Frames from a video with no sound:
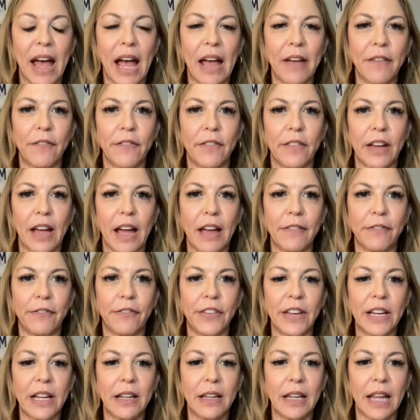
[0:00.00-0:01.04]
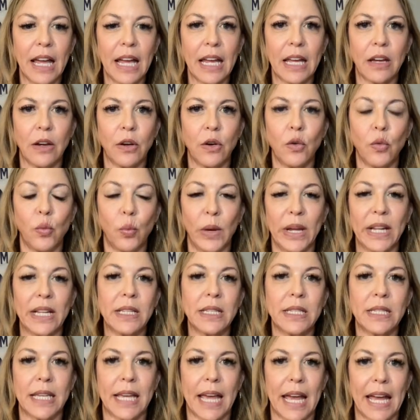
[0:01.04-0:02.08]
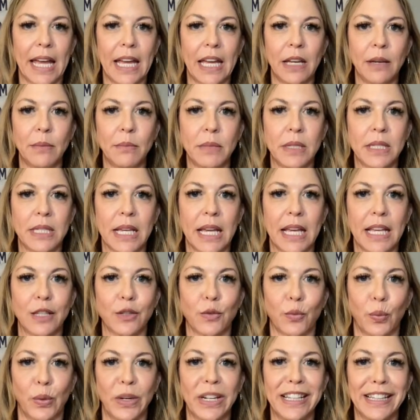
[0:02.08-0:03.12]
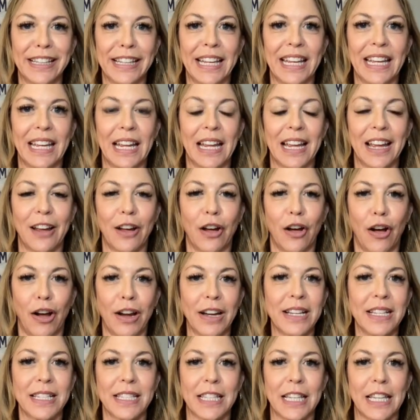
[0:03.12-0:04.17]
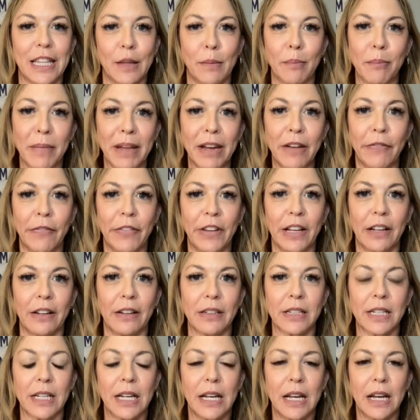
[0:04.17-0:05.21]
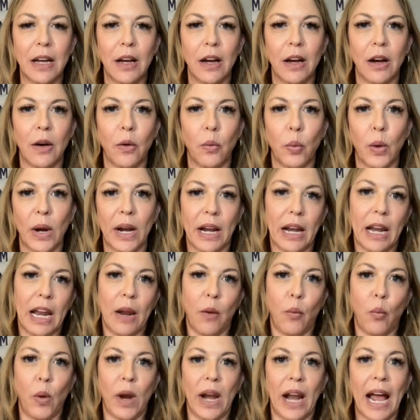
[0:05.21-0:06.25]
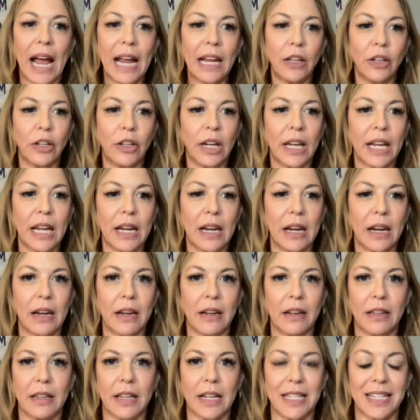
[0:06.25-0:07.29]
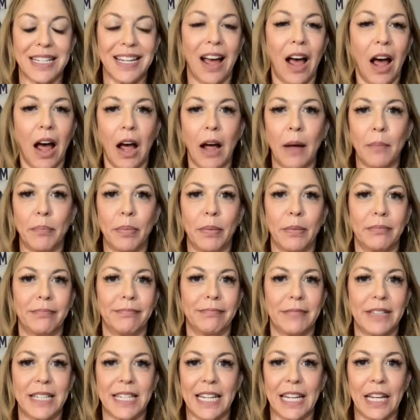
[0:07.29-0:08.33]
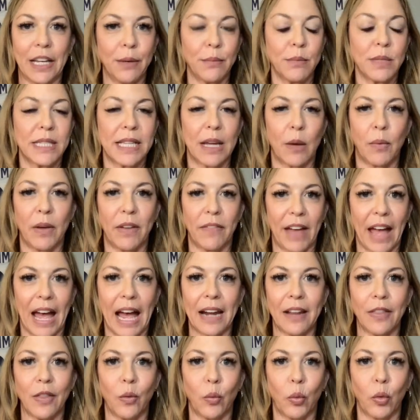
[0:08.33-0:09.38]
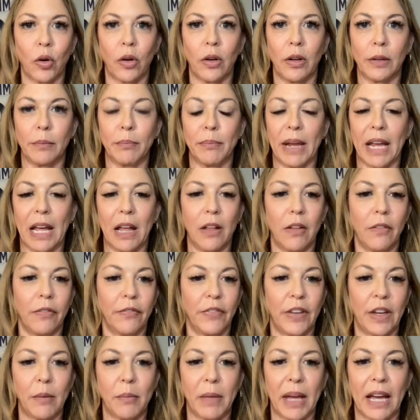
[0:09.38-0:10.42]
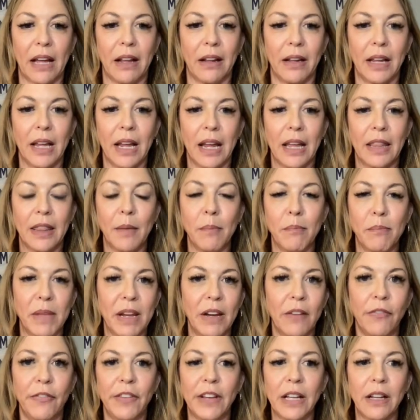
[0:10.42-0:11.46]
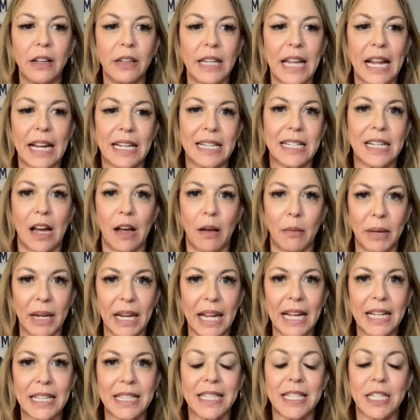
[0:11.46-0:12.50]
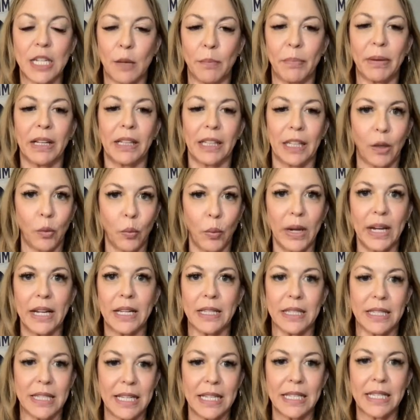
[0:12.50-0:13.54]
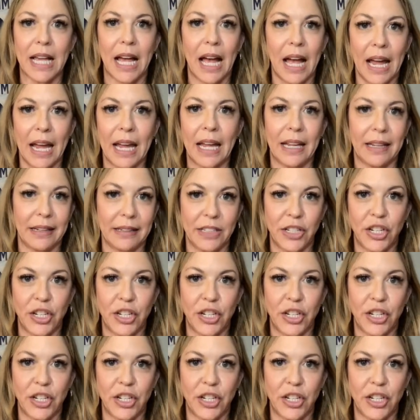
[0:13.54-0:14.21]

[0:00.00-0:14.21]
I, I feel like who wins games is really, honestly, the midfield. When when I look at the top teams that we've had in the world, male, female, the midfield that dominates typically wins these high